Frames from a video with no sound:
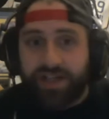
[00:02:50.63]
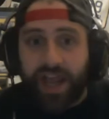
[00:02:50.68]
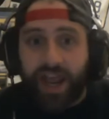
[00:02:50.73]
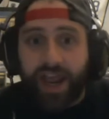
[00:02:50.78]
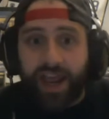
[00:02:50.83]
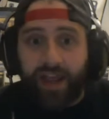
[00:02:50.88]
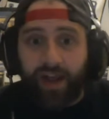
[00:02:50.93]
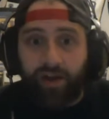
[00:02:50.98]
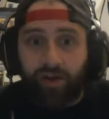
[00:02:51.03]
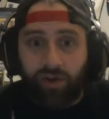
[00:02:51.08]

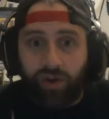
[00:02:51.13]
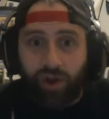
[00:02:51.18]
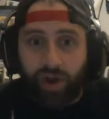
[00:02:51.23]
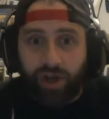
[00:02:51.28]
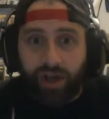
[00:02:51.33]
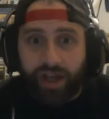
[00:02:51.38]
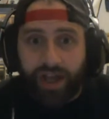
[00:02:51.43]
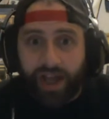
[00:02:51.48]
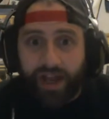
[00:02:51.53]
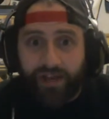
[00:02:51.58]
take a
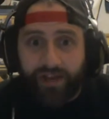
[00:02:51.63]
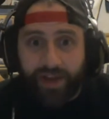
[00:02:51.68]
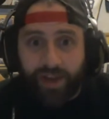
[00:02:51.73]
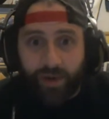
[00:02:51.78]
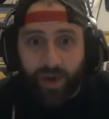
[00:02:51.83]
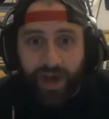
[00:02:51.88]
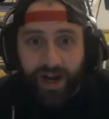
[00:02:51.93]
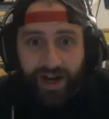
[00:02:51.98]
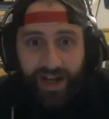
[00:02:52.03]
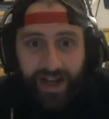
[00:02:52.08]
look, and then
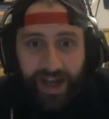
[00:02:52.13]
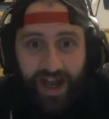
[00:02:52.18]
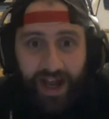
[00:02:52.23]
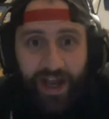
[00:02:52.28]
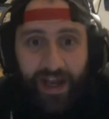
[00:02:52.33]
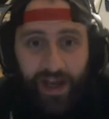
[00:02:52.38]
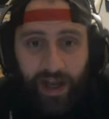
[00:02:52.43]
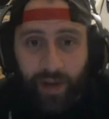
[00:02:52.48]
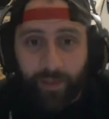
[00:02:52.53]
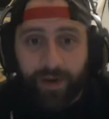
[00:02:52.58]
you had a
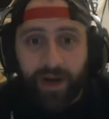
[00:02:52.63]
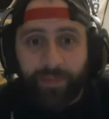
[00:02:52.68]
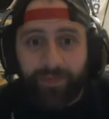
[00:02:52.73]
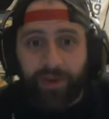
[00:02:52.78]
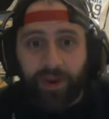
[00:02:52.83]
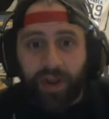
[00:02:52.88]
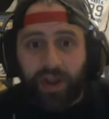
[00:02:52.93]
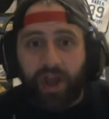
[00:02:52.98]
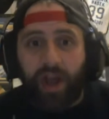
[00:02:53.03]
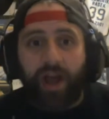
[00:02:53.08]
guy coming up
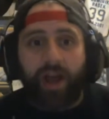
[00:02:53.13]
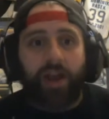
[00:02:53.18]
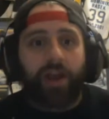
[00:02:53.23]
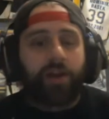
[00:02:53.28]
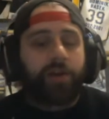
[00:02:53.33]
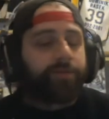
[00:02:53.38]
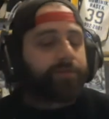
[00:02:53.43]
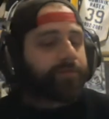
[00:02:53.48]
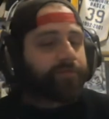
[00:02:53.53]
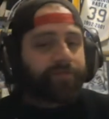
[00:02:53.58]
the gut
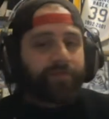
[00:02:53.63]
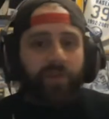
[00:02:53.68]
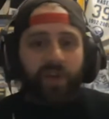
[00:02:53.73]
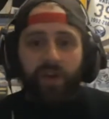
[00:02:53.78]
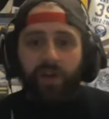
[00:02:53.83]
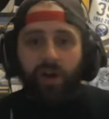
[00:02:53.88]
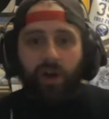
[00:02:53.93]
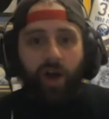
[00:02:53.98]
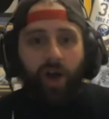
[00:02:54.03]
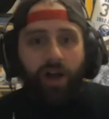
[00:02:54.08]

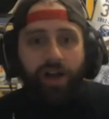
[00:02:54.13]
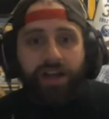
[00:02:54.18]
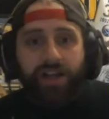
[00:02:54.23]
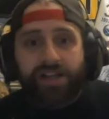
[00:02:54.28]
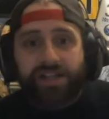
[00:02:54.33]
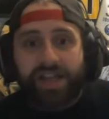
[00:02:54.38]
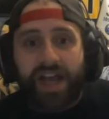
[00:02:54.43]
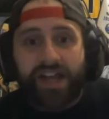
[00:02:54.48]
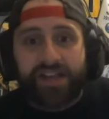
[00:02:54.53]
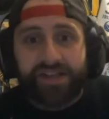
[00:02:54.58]

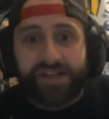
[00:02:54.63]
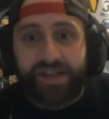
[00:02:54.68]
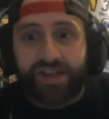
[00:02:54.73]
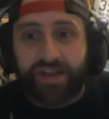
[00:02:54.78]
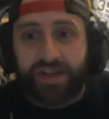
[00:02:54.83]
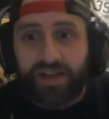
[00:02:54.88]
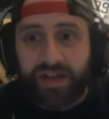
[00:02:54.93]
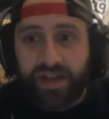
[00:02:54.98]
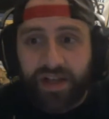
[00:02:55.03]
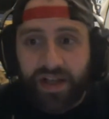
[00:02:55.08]
uncontested?